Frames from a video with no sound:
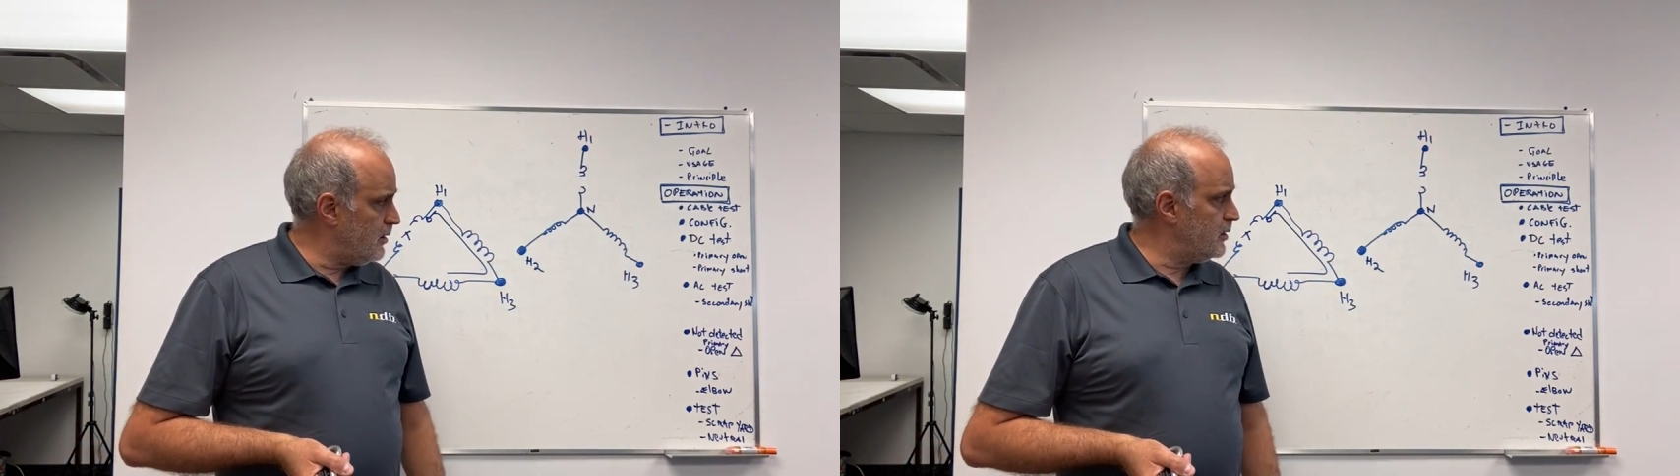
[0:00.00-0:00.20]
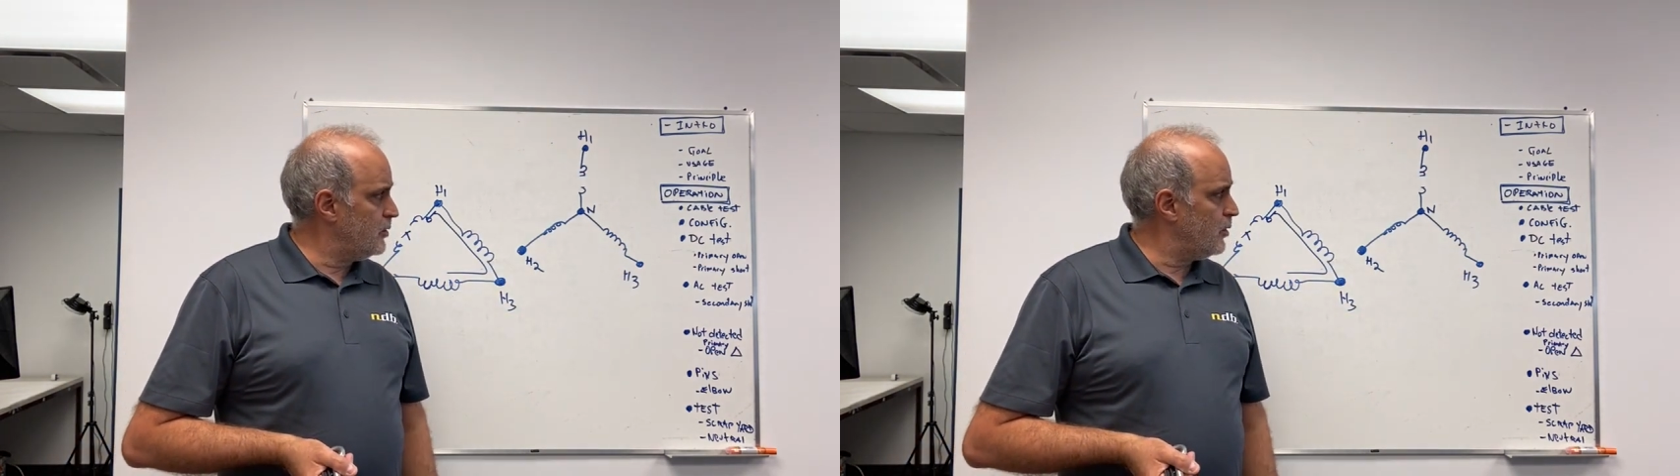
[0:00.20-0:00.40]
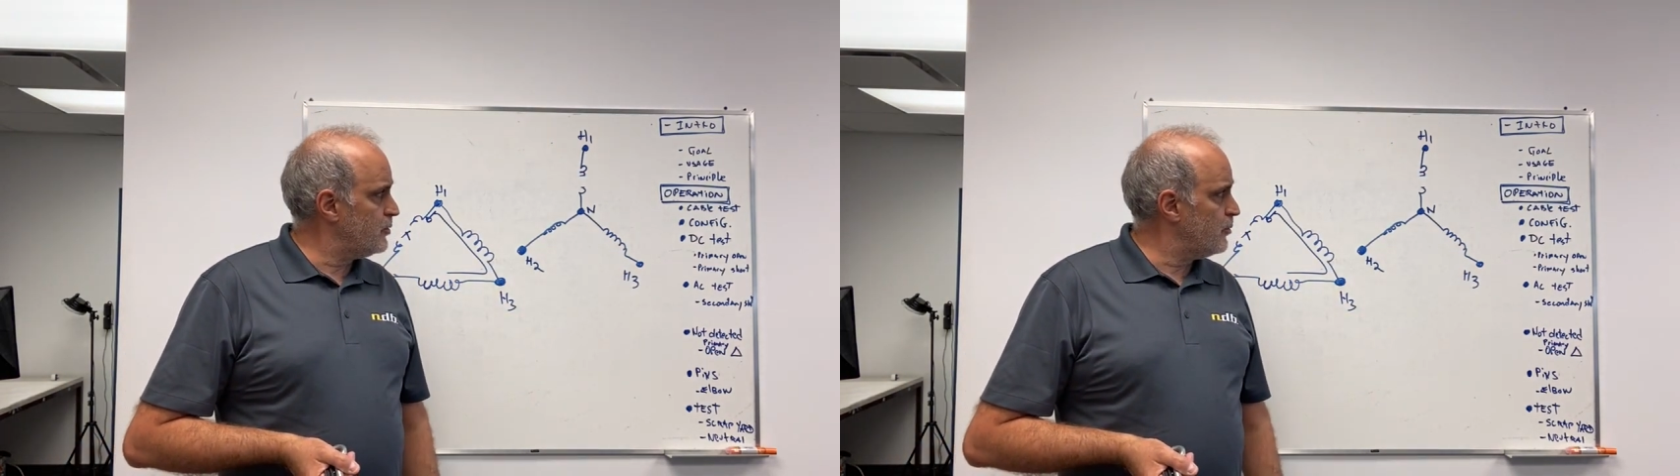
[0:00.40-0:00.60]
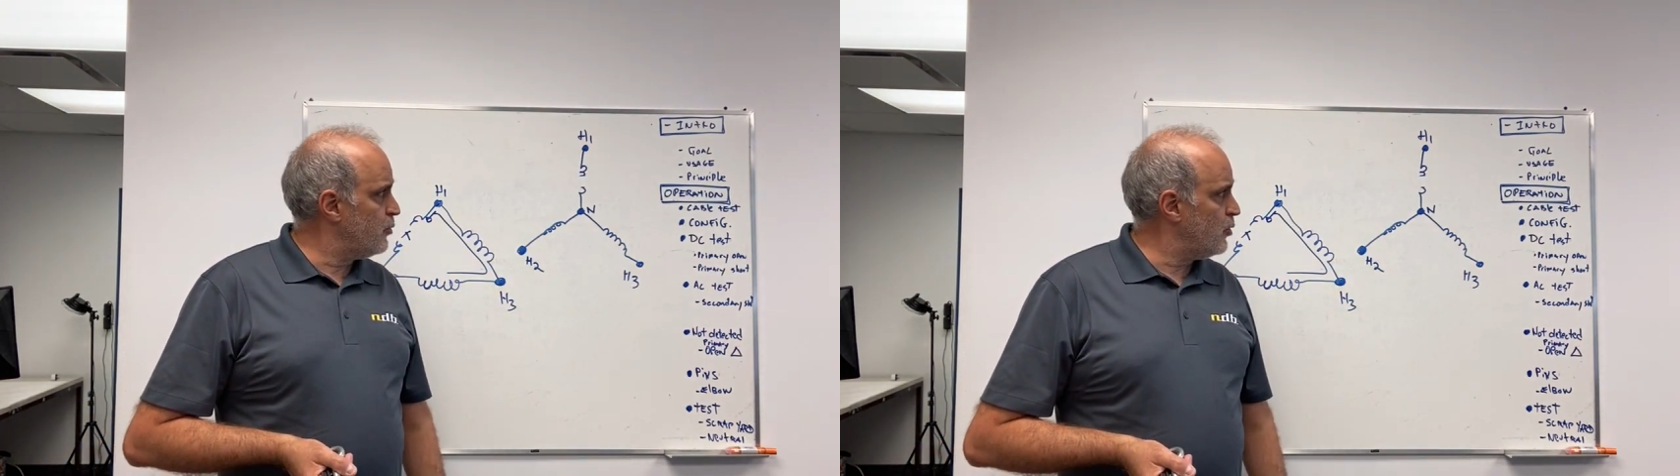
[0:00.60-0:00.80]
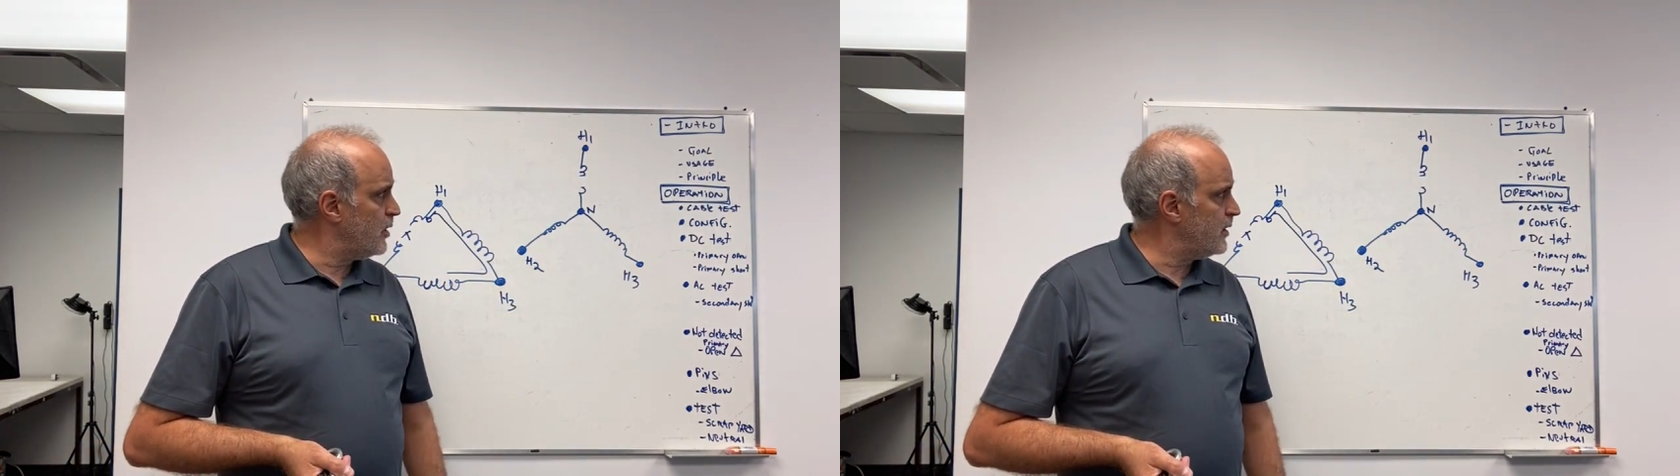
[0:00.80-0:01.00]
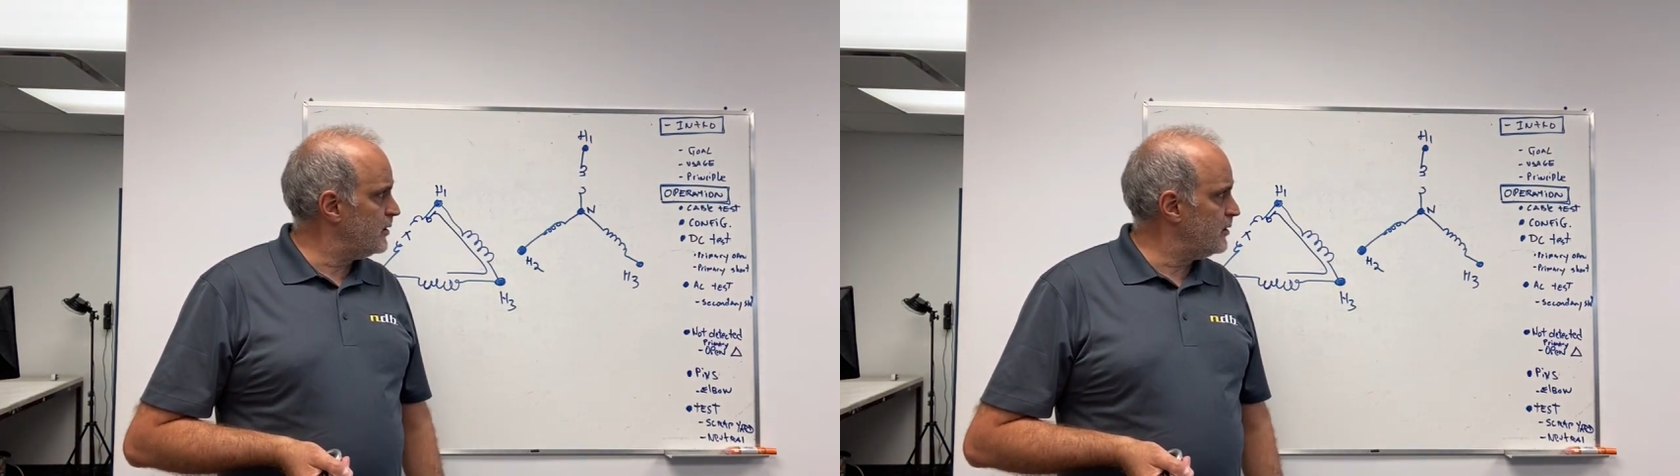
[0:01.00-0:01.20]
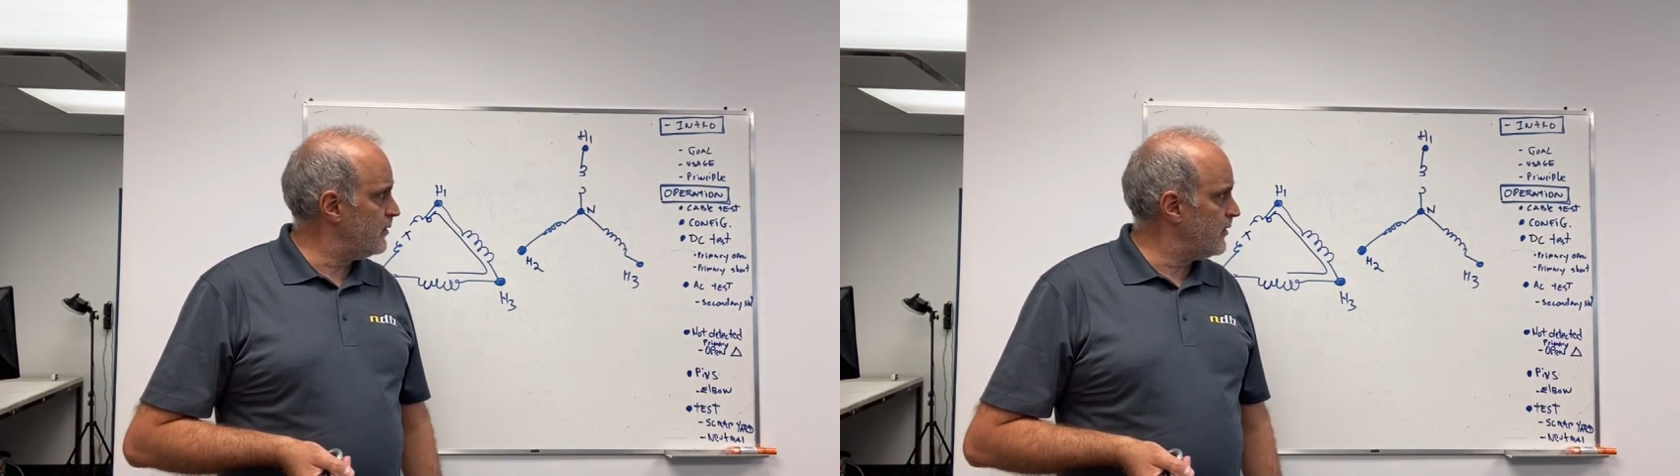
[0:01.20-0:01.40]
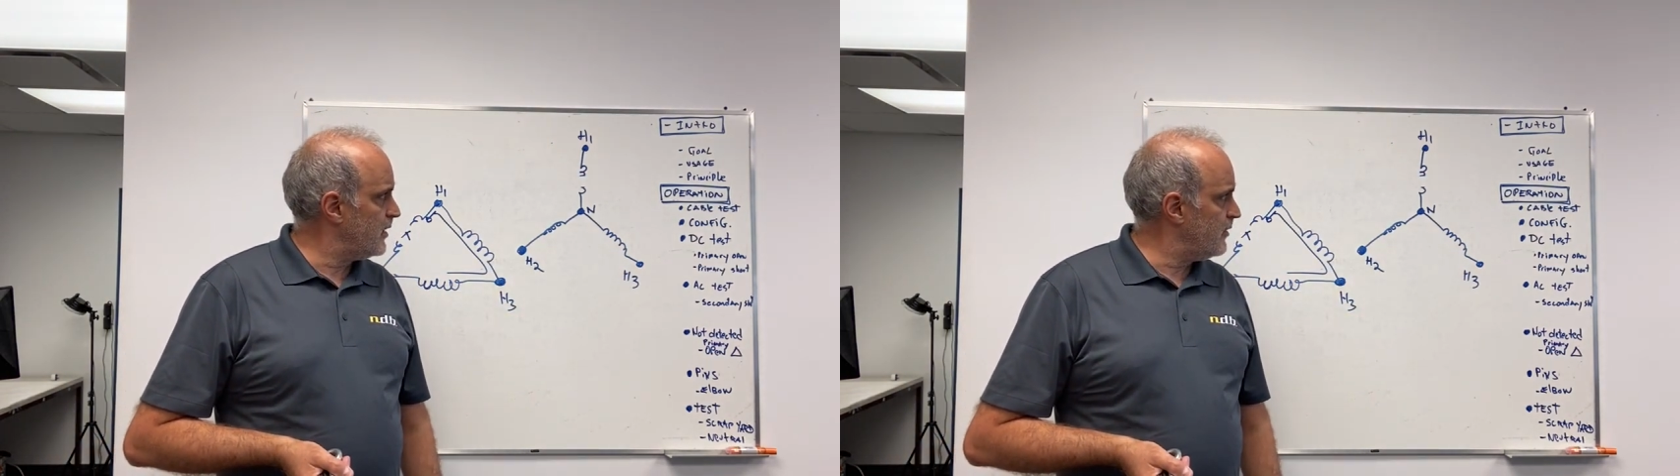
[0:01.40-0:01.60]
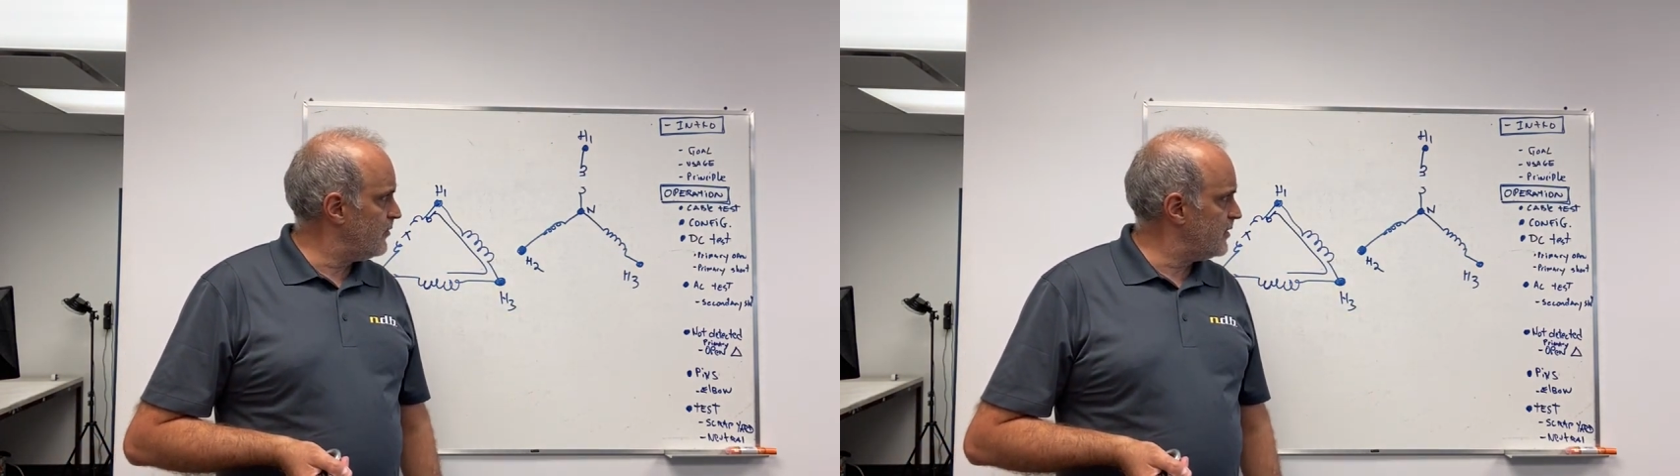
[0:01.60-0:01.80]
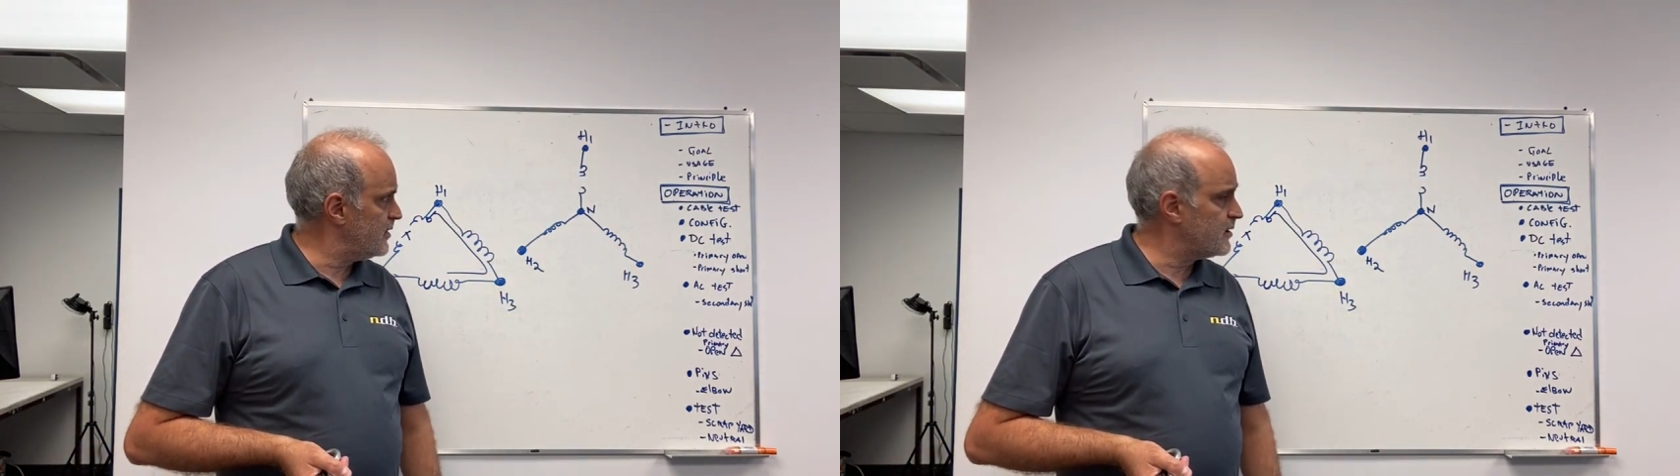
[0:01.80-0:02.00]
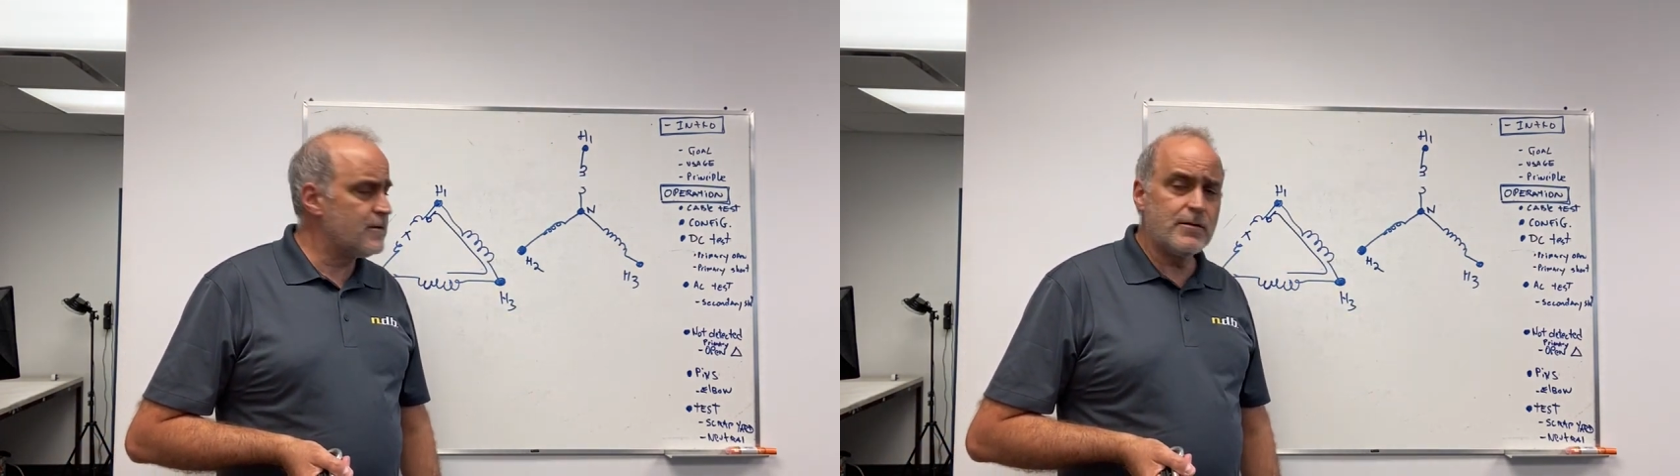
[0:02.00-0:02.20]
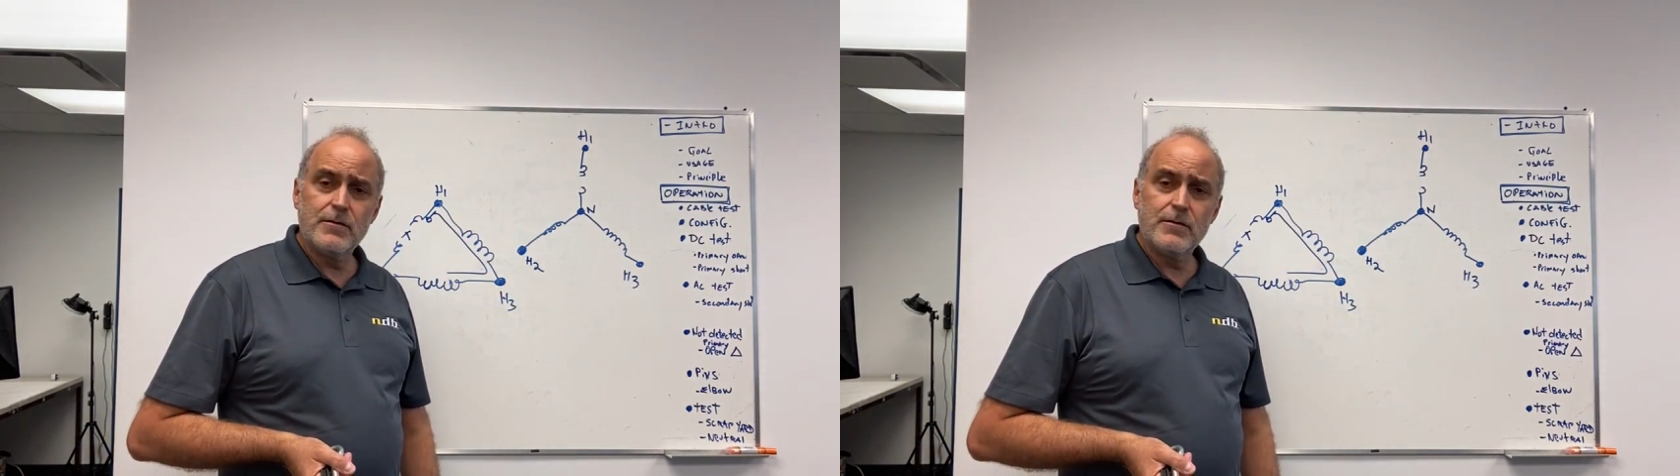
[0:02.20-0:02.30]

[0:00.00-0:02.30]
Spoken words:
No other point. I think everything's good.